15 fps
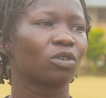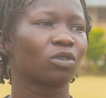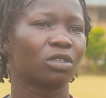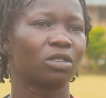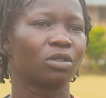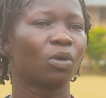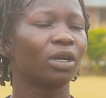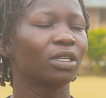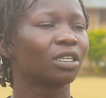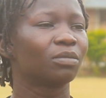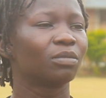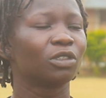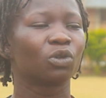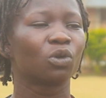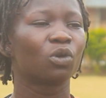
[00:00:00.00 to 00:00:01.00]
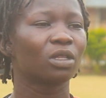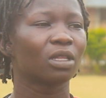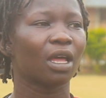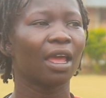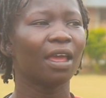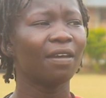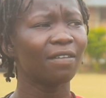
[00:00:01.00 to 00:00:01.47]
Because he wanted me to go
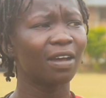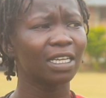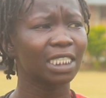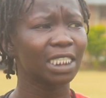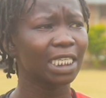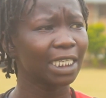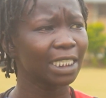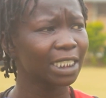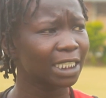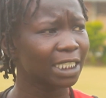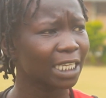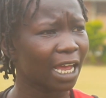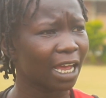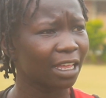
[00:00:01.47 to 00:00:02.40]
there ever since.